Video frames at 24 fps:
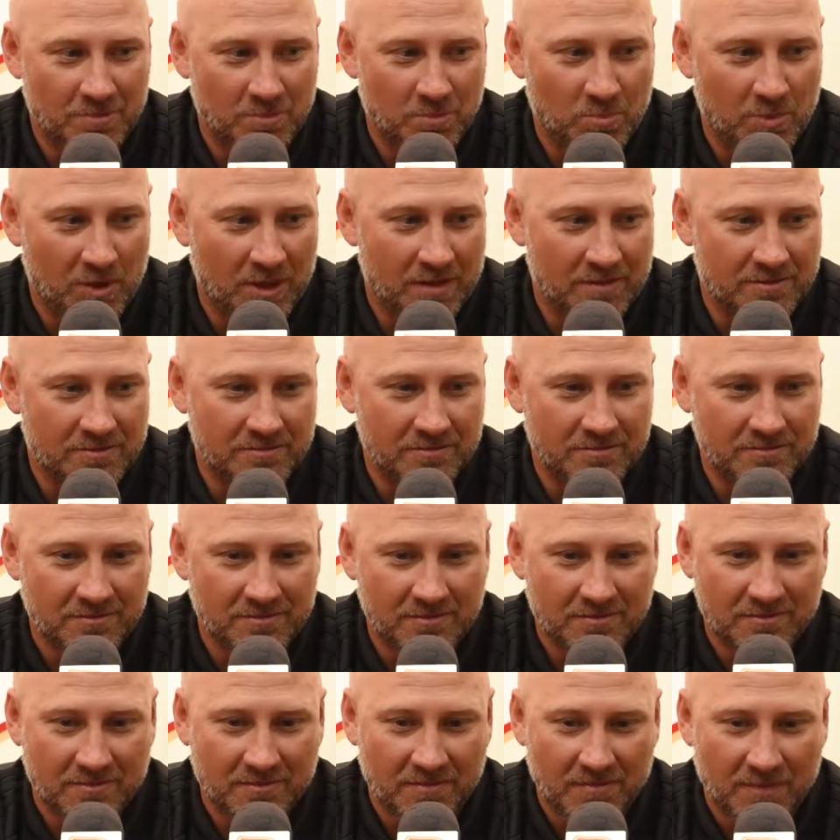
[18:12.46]
but
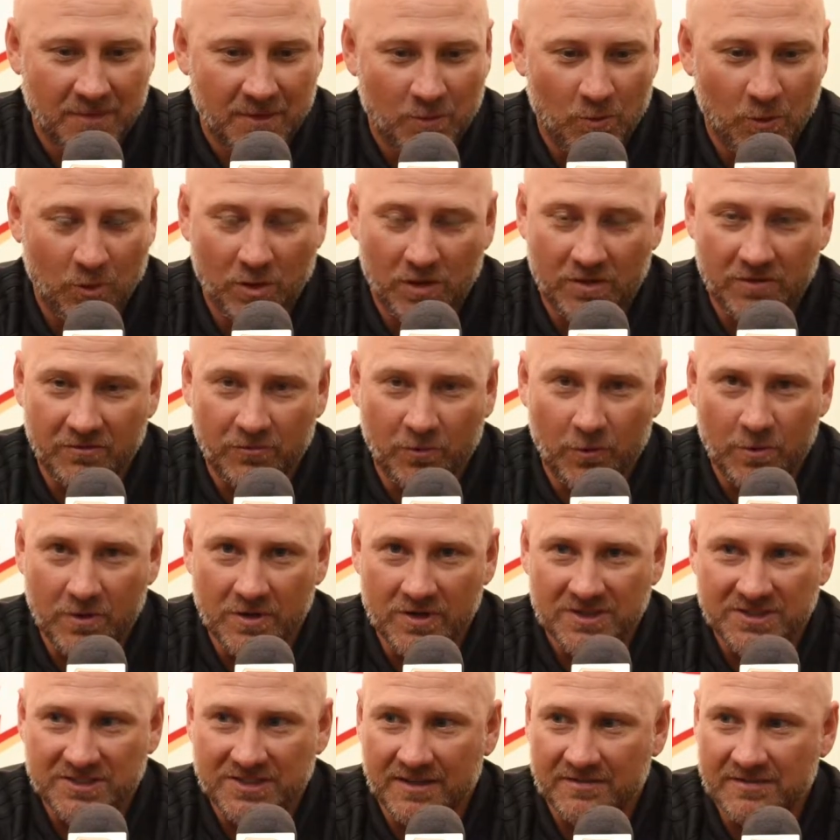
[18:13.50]
we're looking forward to
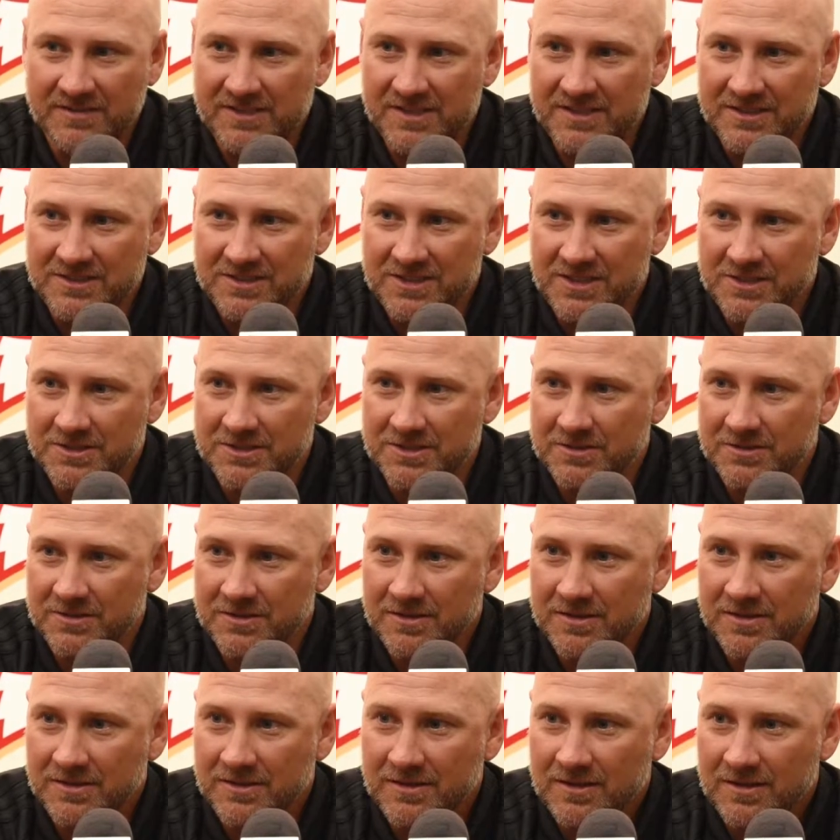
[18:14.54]
the 17th season,
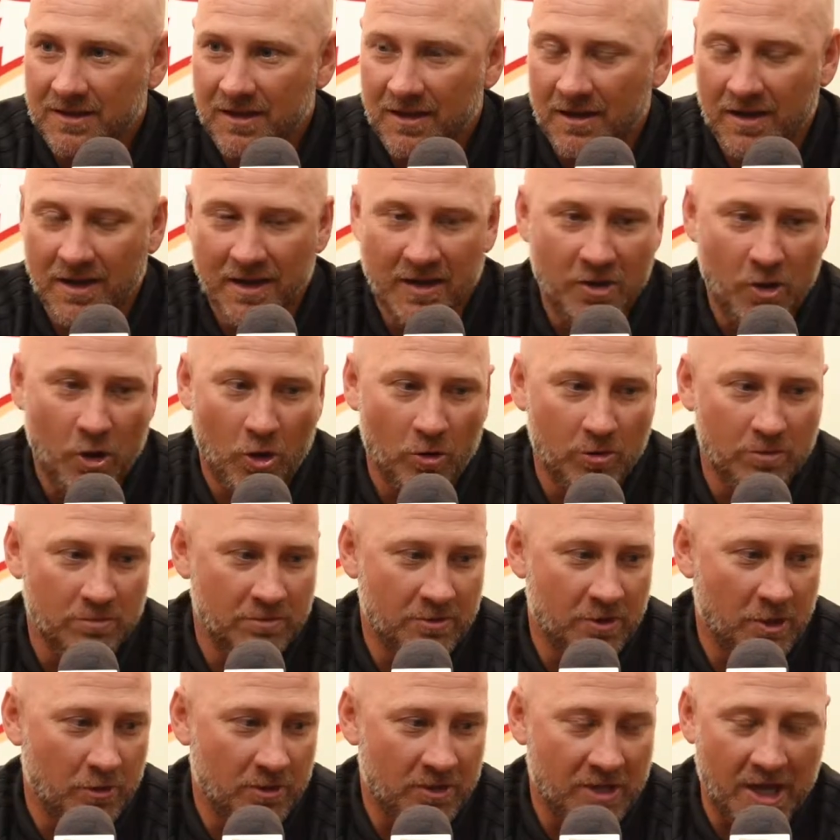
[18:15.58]
and
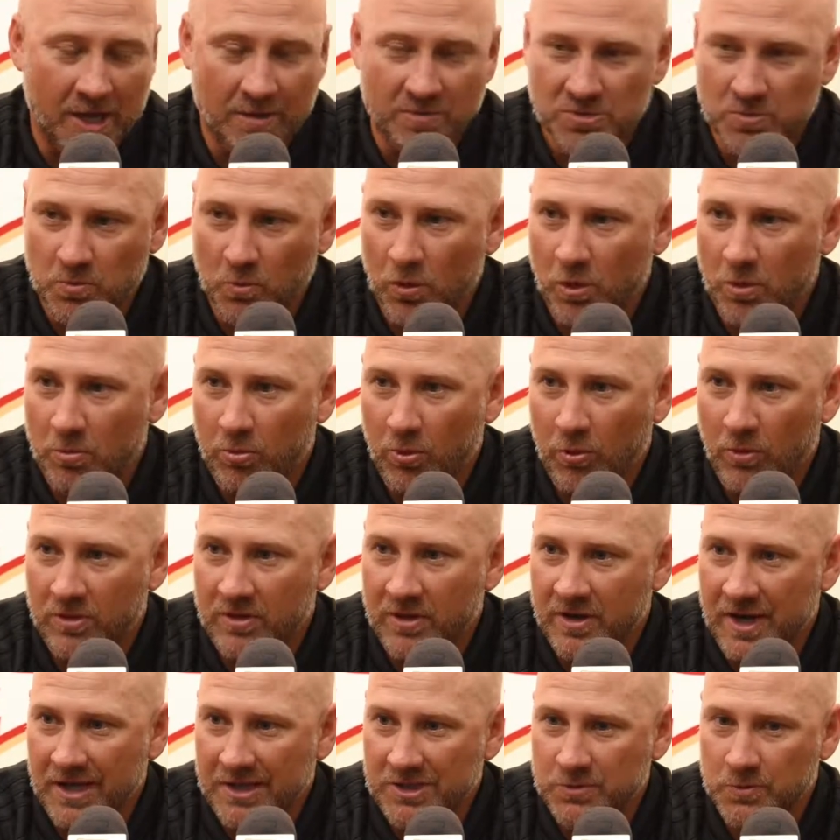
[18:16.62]
no game's more important
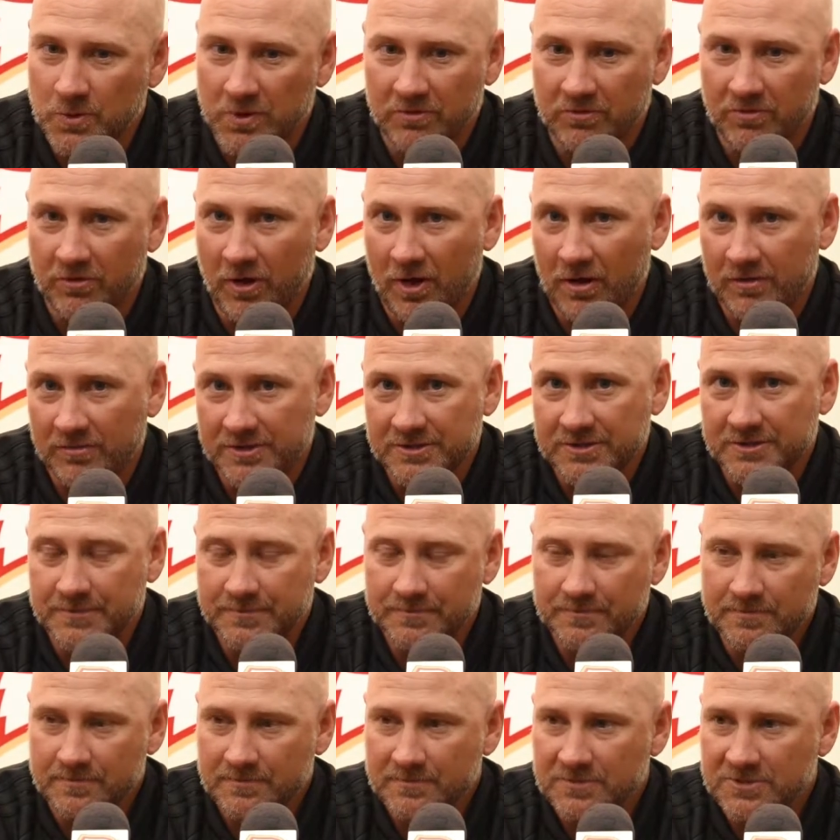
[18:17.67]
than the next one in front of us.
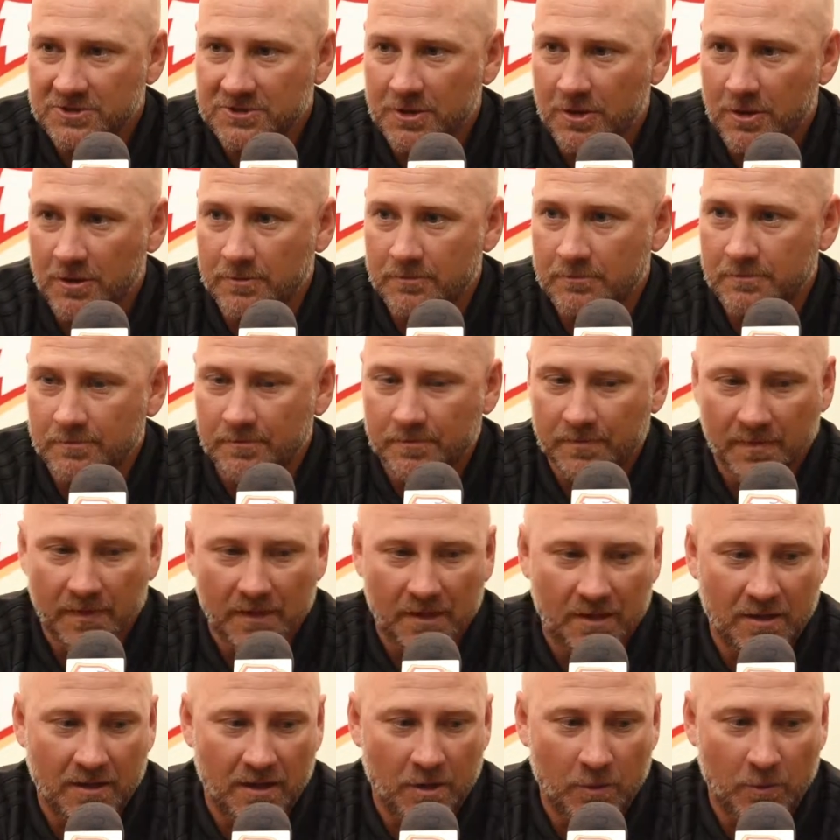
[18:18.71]
So
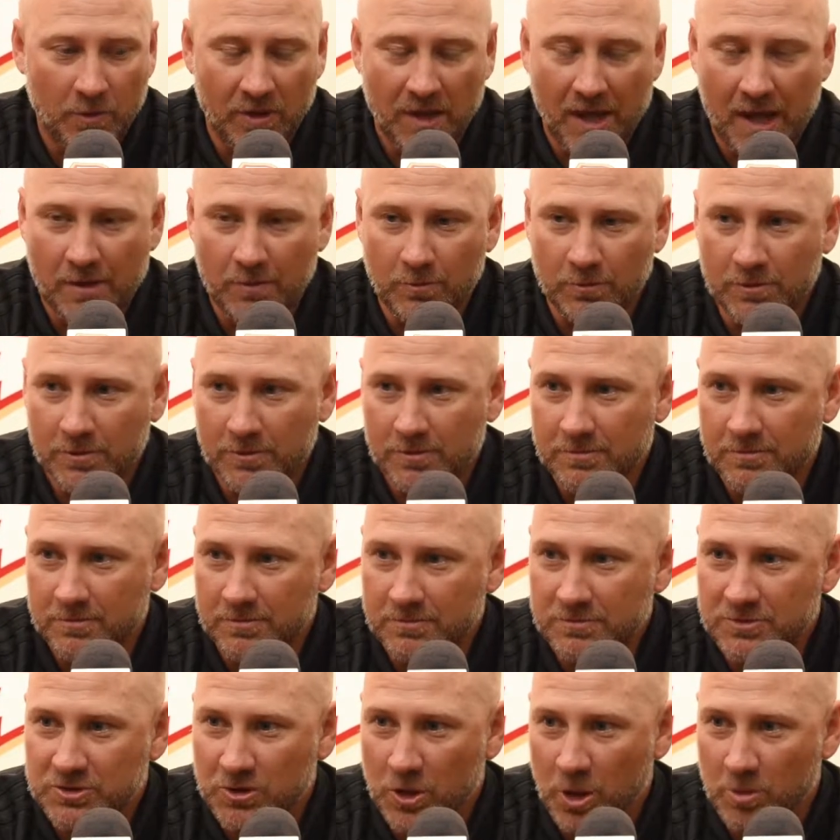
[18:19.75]
with that, we'll
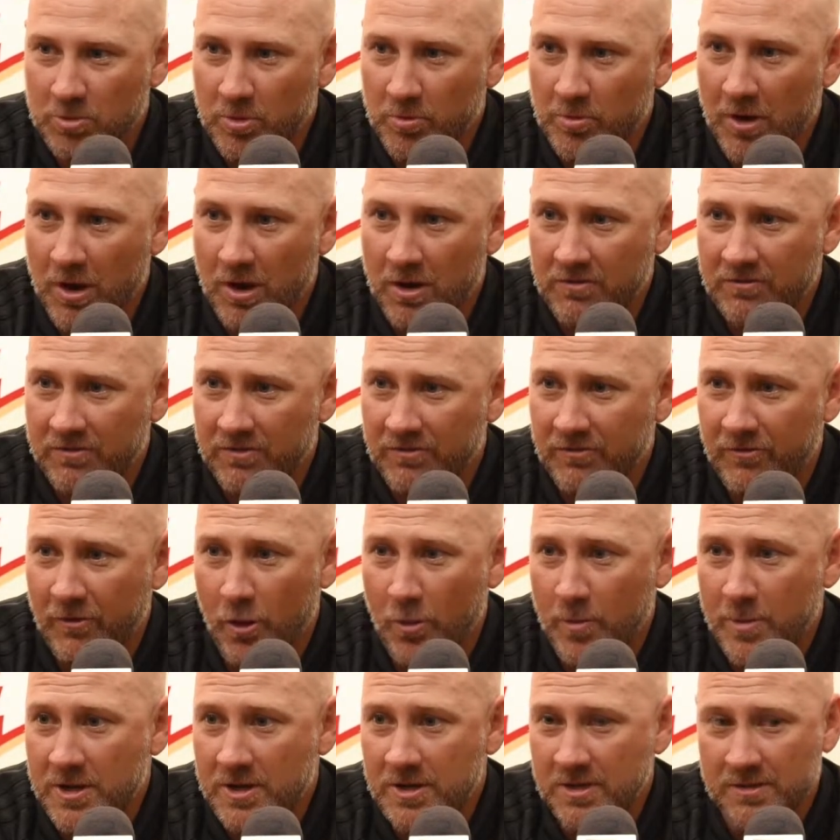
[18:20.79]
start preparing for
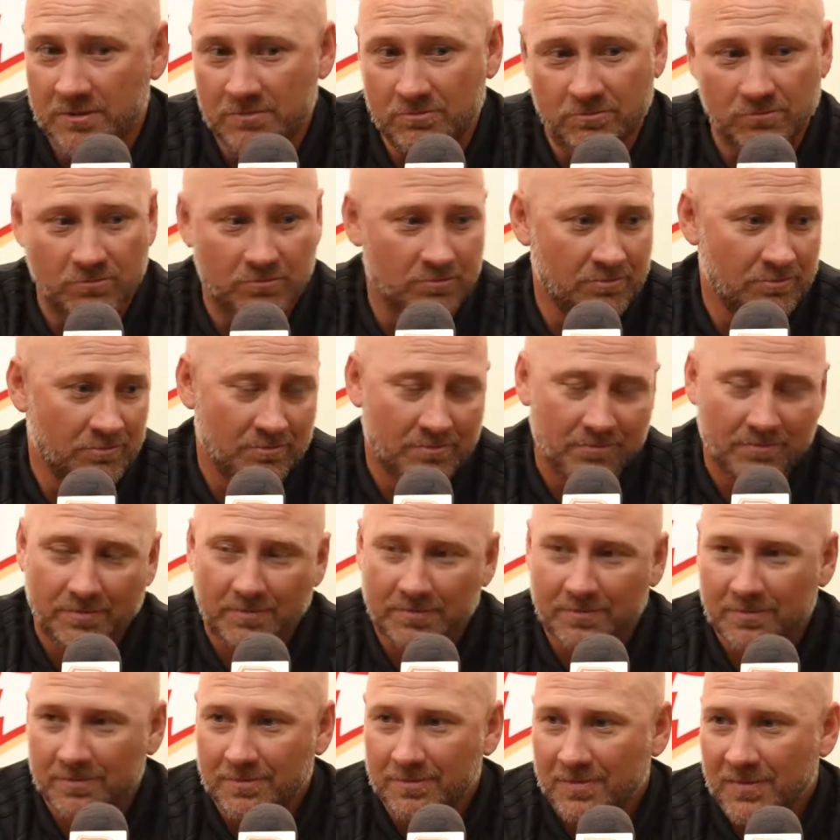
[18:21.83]
Furman, and
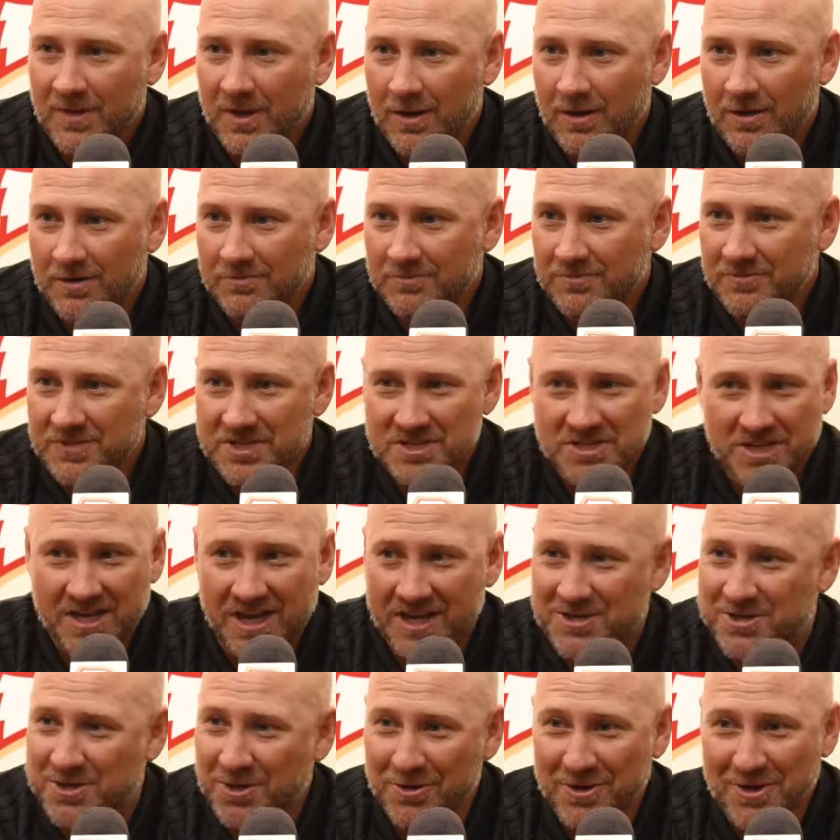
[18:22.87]
these
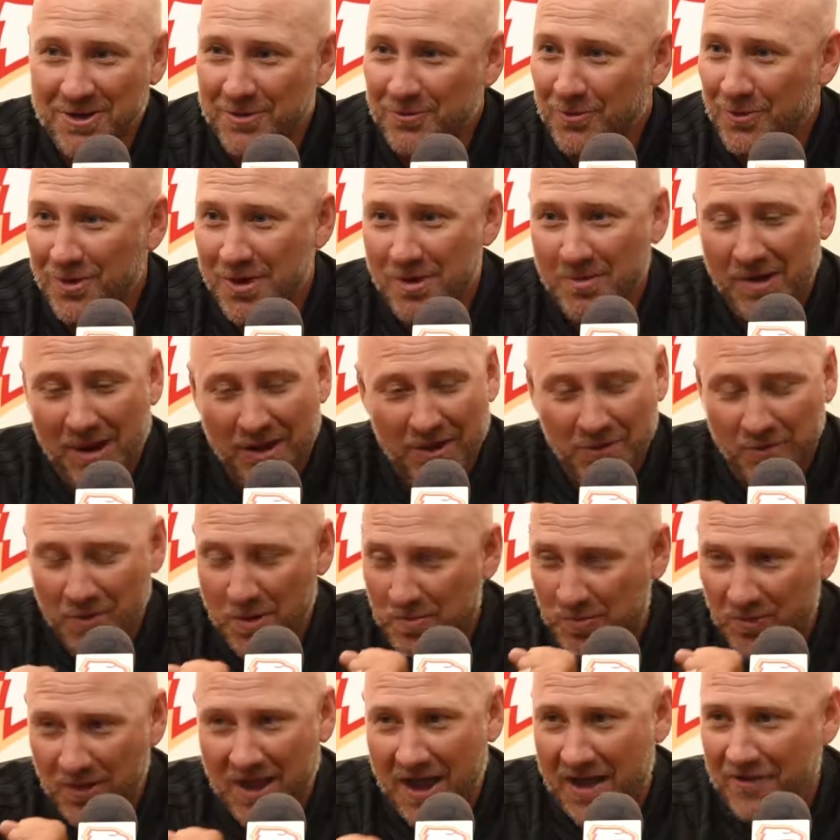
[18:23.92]
guys don't need to worry about who we
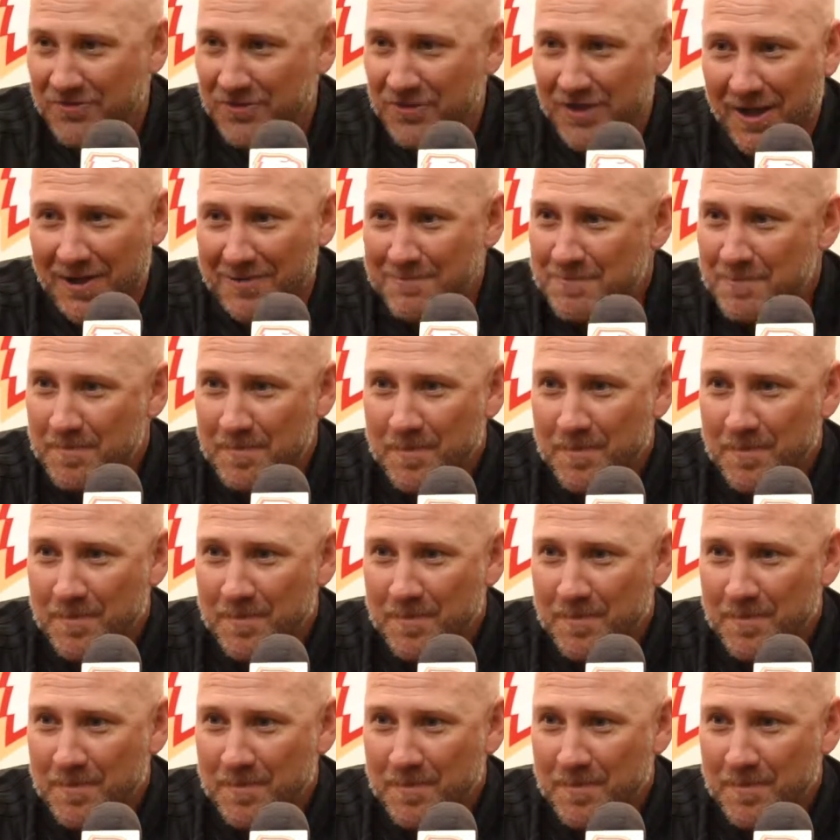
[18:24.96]
play after that.